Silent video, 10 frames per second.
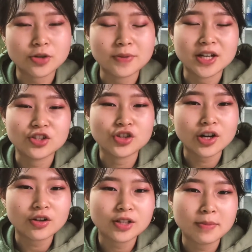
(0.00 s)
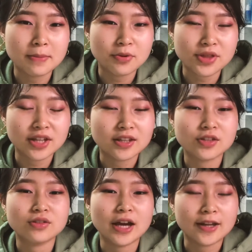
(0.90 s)
because generally people think that
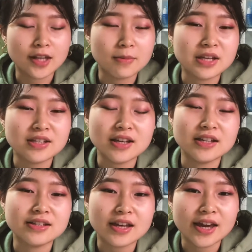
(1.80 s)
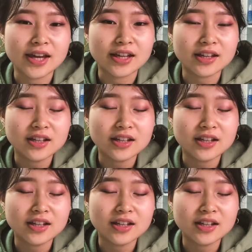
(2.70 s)
economics is a